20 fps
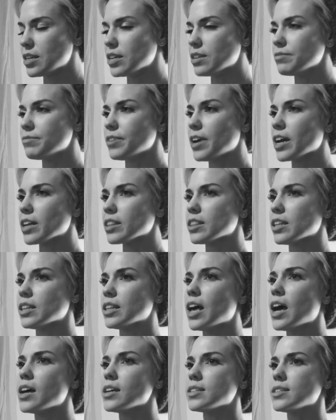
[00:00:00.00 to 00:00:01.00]
In fact, the
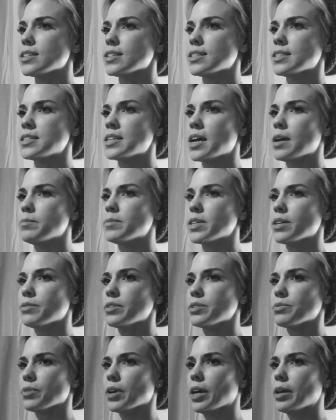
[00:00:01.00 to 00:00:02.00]
last dozen times I
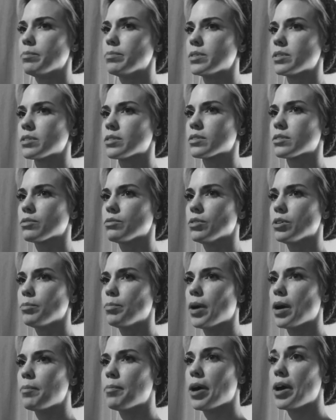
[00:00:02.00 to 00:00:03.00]
was raped were
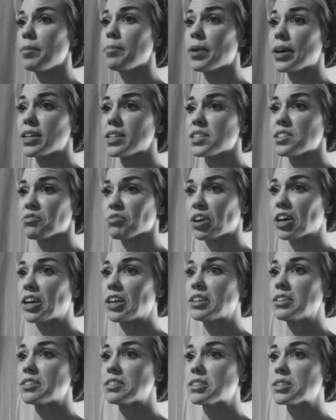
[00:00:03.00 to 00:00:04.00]
by my best
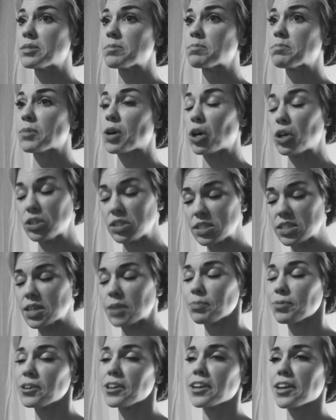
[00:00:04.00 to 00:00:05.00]
friends on
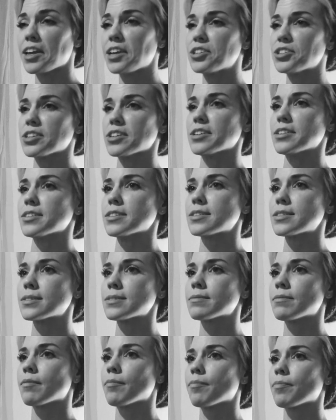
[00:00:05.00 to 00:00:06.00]
separate occasions
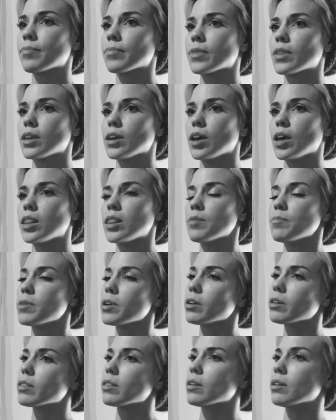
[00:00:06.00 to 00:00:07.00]
in the
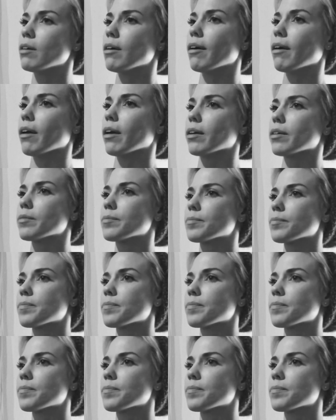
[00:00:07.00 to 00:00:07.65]
middle of the night,